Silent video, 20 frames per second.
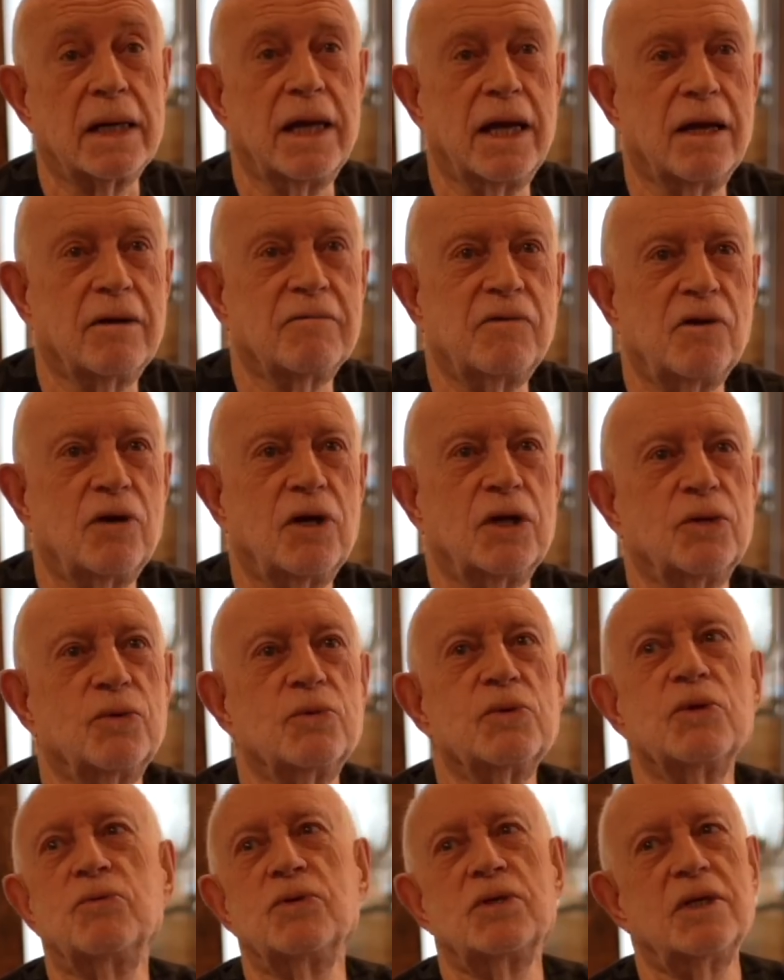now.
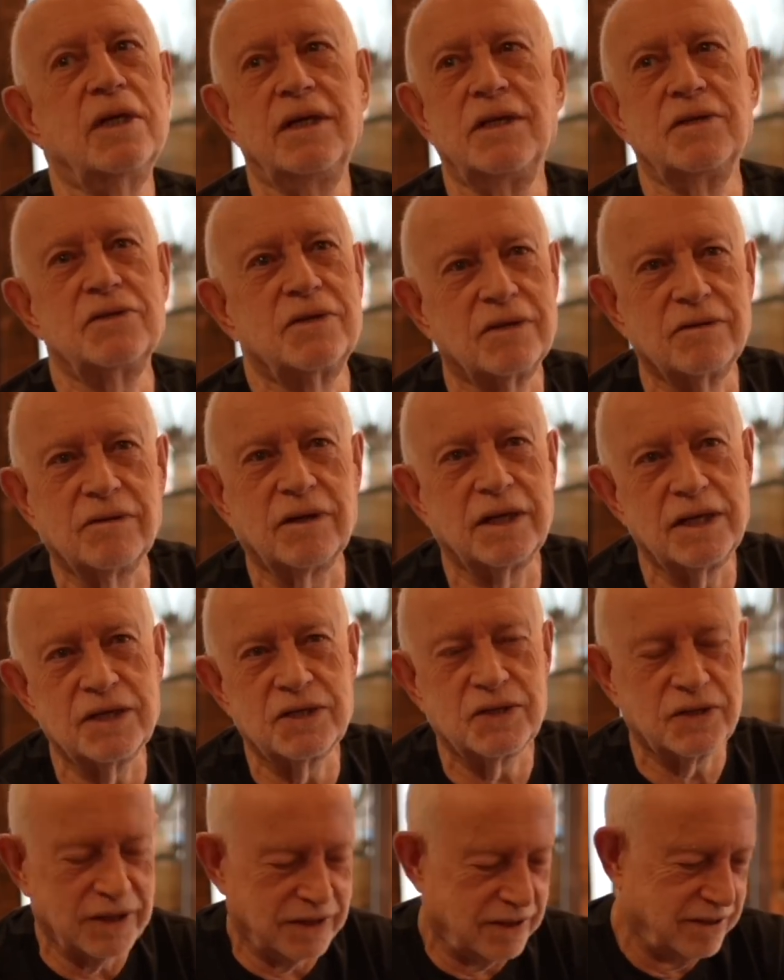Vinyl is the greatest